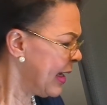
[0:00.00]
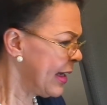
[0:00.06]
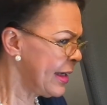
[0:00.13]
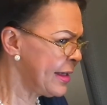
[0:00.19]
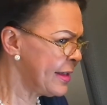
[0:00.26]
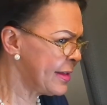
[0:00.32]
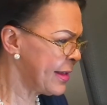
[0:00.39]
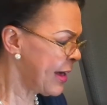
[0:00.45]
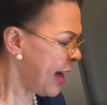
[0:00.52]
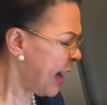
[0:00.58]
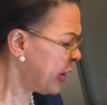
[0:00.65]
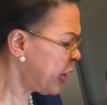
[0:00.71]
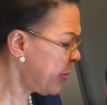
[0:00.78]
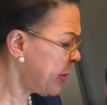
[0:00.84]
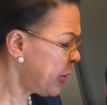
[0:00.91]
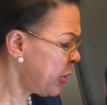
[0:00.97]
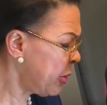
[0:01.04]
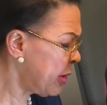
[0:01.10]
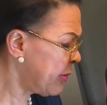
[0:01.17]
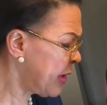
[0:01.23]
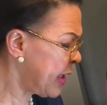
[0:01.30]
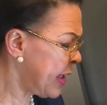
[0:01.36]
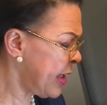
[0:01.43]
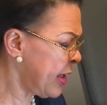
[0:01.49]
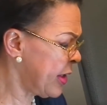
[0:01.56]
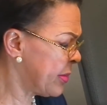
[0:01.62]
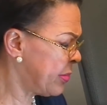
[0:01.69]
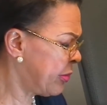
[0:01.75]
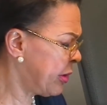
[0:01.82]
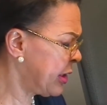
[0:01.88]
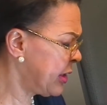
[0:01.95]
He's the Entrepreneur of the Year,
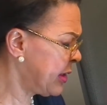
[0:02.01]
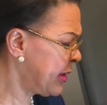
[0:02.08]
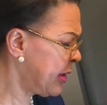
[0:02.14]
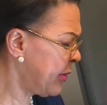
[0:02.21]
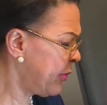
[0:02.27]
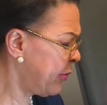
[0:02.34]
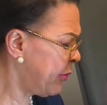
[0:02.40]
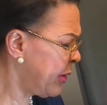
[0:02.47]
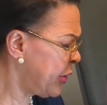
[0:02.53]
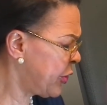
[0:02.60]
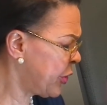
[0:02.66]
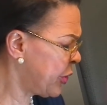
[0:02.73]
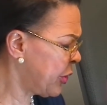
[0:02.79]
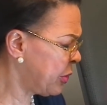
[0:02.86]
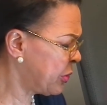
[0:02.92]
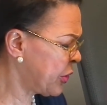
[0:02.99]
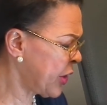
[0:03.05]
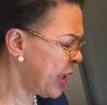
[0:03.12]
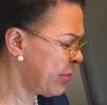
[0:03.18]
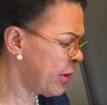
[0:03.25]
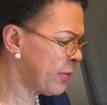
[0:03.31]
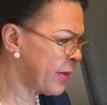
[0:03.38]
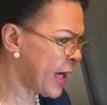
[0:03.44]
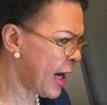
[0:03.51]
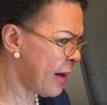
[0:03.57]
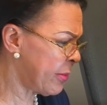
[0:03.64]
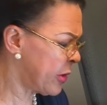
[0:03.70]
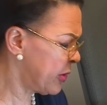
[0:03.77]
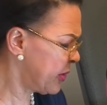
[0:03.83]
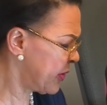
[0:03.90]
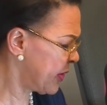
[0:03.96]
Princeton Regional Chamber of
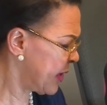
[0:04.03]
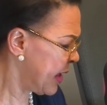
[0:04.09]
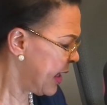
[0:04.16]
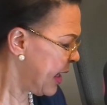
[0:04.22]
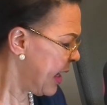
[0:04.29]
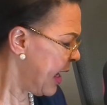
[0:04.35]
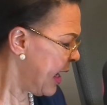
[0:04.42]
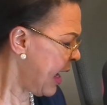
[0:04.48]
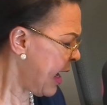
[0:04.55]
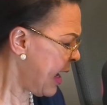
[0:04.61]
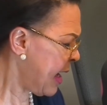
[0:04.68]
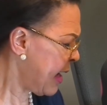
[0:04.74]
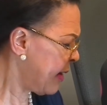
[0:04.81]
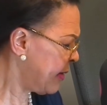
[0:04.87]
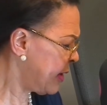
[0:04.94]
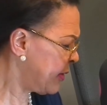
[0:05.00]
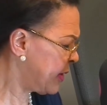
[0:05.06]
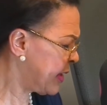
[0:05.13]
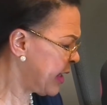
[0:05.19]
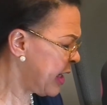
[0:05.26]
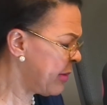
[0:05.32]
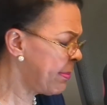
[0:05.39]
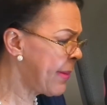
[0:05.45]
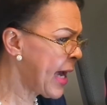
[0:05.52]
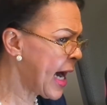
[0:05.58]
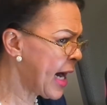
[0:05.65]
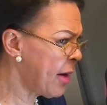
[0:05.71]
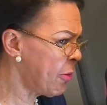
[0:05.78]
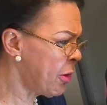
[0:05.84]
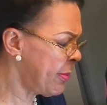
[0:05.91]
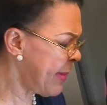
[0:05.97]
Commerce. Uh, he's
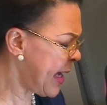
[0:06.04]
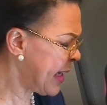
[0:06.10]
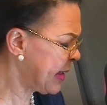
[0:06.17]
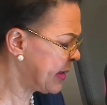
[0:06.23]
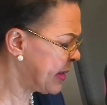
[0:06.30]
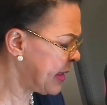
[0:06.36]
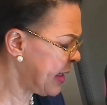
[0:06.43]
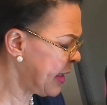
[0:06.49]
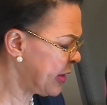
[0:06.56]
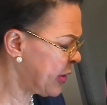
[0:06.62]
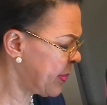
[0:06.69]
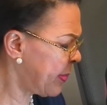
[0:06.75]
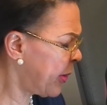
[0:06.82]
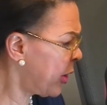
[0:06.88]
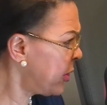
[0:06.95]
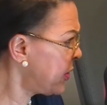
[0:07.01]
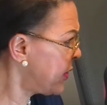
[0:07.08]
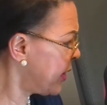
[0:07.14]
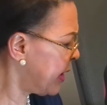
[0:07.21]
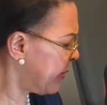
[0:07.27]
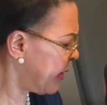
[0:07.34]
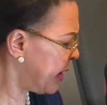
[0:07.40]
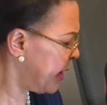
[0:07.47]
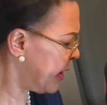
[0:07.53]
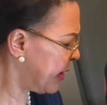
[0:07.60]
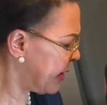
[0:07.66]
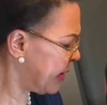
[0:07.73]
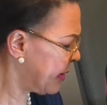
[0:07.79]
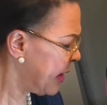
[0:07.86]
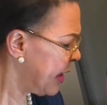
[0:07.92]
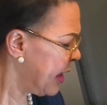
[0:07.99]
Empower Magazine's Person of the Year,
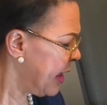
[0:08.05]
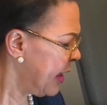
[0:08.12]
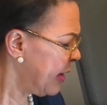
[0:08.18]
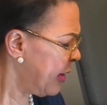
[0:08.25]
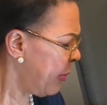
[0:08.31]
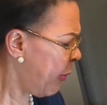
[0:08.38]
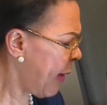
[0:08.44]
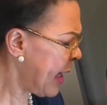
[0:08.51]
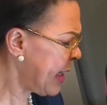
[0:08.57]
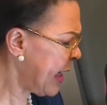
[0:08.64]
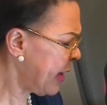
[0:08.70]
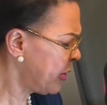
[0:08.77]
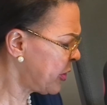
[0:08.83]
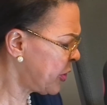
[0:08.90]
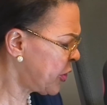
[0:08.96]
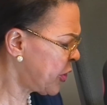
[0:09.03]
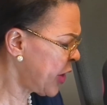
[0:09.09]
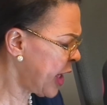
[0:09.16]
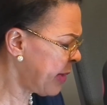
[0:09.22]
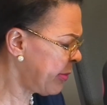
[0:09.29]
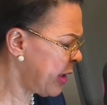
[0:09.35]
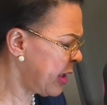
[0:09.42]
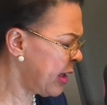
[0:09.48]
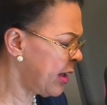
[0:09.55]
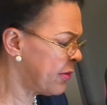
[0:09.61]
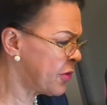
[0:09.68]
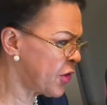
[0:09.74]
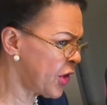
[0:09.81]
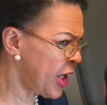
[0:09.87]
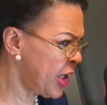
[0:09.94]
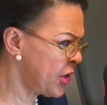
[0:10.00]
the White House Champion of
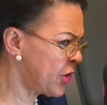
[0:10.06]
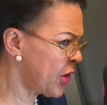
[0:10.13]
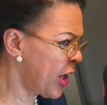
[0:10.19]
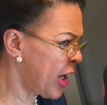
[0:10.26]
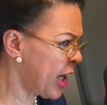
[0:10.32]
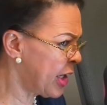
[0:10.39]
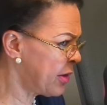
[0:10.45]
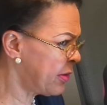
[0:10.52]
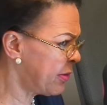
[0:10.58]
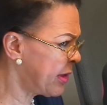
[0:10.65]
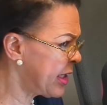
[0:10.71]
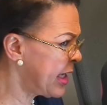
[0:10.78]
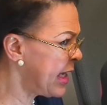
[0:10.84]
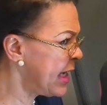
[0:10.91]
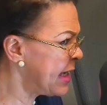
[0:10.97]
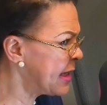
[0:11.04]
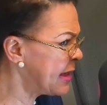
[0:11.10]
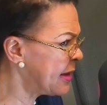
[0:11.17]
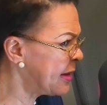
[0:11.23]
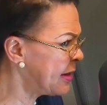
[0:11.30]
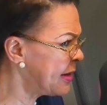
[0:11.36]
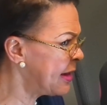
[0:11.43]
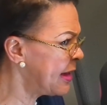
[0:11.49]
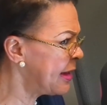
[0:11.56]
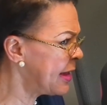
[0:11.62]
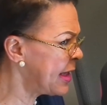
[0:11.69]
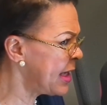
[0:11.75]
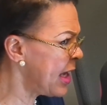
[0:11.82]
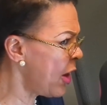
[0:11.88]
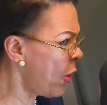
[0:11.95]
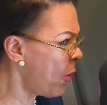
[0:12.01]
Change honoree in
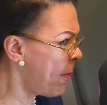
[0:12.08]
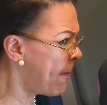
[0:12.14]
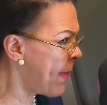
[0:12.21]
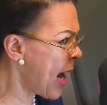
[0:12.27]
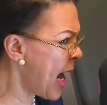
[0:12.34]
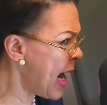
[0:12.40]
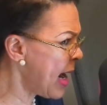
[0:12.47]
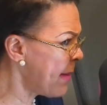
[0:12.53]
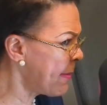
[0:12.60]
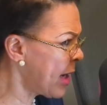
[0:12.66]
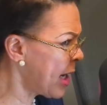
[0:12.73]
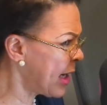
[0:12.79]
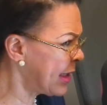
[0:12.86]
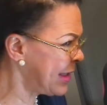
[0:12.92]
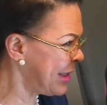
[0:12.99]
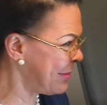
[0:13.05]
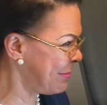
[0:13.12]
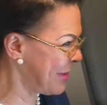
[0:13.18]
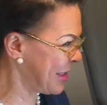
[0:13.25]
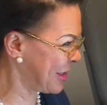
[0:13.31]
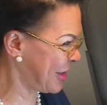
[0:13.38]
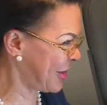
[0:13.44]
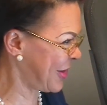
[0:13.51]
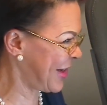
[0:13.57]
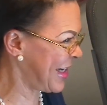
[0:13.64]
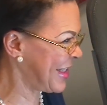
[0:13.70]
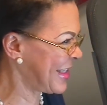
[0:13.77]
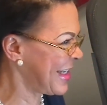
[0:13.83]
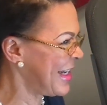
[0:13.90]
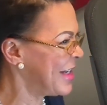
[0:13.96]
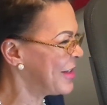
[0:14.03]
the Obama
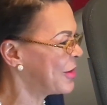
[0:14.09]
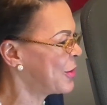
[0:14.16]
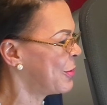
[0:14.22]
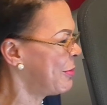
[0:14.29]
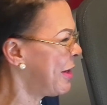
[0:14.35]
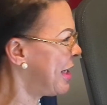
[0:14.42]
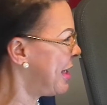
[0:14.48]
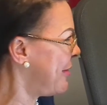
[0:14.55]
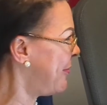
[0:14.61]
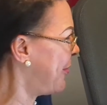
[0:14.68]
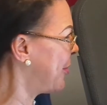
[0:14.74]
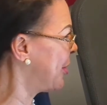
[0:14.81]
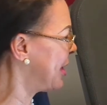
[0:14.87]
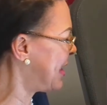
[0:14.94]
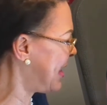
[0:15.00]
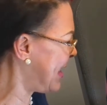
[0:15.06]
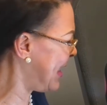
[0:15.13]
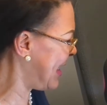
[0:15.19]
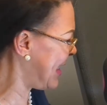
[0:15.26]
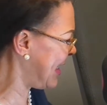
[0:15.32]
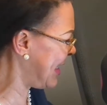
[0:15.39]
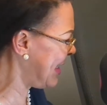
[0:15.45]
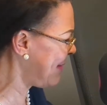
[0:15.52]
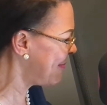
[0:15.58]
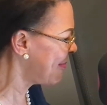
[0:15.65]
administration yes, in please. 2014.